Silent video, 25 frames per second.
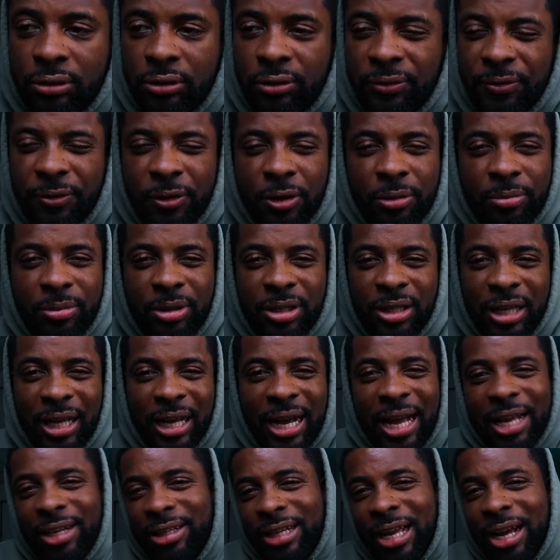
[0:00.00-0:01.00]
You feel me?
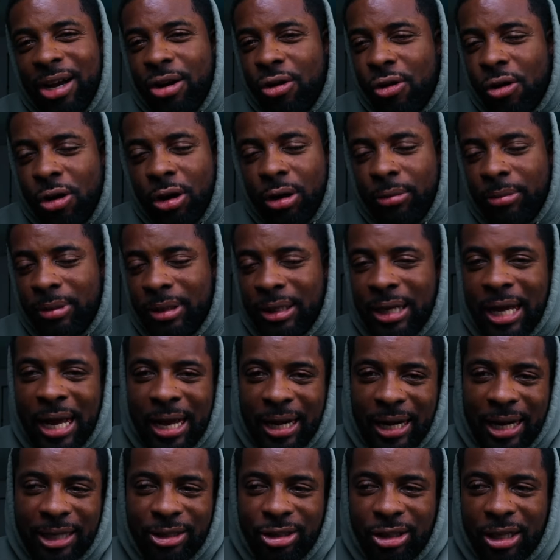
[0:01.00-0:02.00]
Like, I call him a
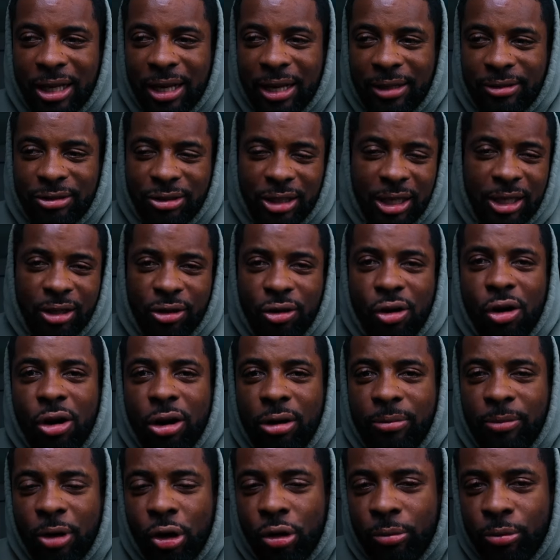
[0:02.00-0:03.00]
lot. I try to
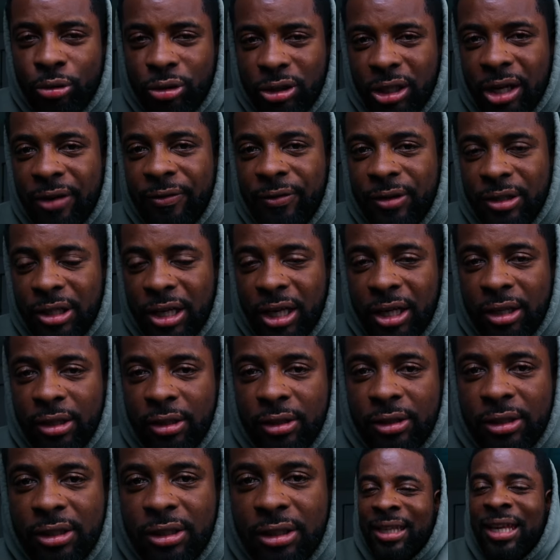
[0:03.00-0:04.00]
call him almost every day.